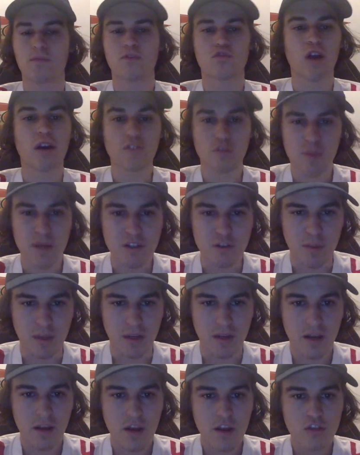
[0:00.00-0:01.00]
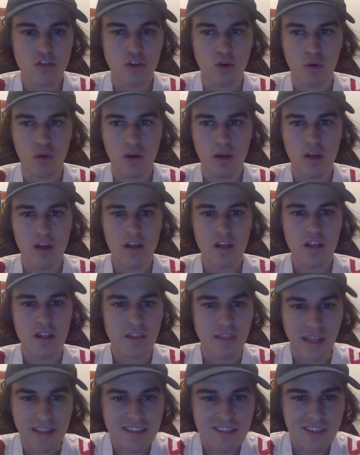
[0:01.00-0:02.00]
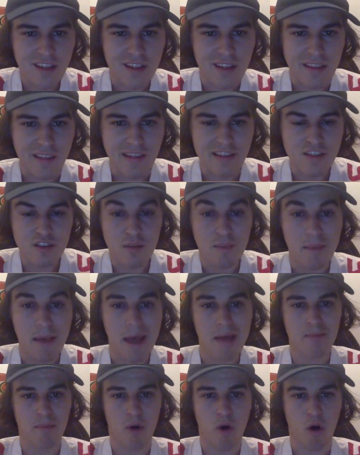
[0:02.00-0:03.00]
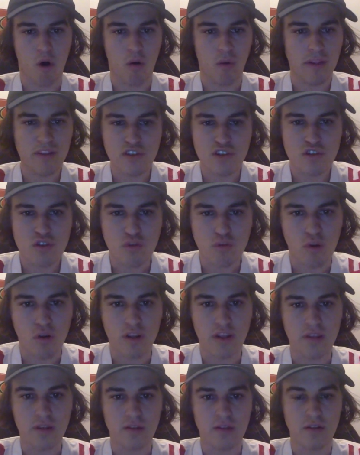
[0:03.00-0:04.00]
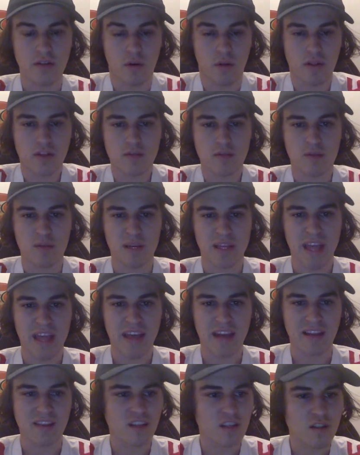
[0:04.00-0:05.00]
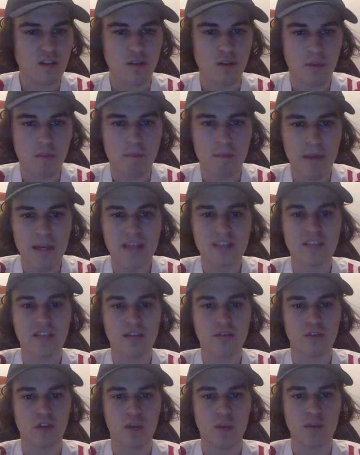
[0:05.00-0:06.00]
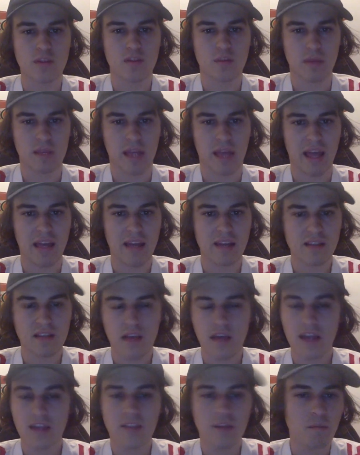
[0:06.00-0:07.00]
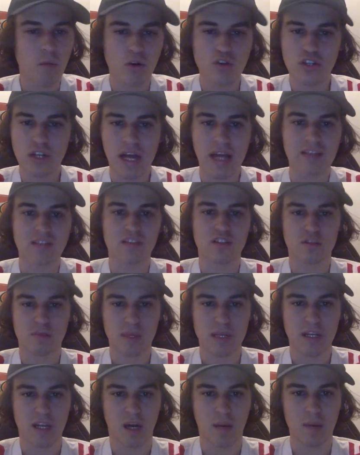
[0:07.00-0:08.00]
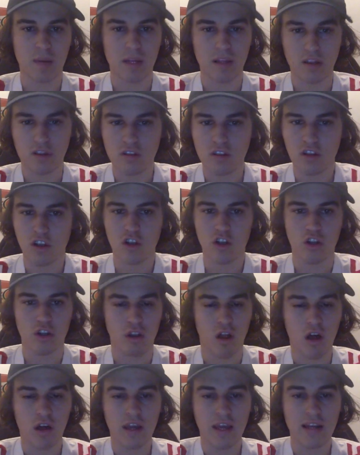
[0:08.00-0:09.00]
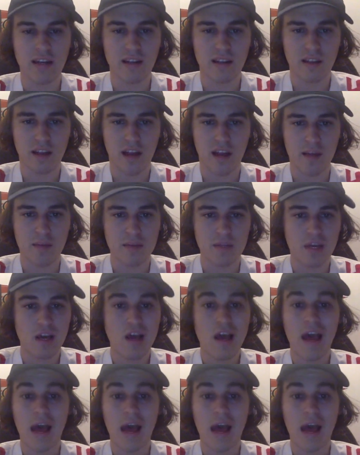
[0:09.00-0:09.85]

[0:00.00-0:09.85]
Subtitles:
Travis Benjamin. So that's just a bad ball. That's just a rookie, that's the mechanics. It's the biggest thing for him is the mechanics. The motion has to speed up. It looks a little elongated at times.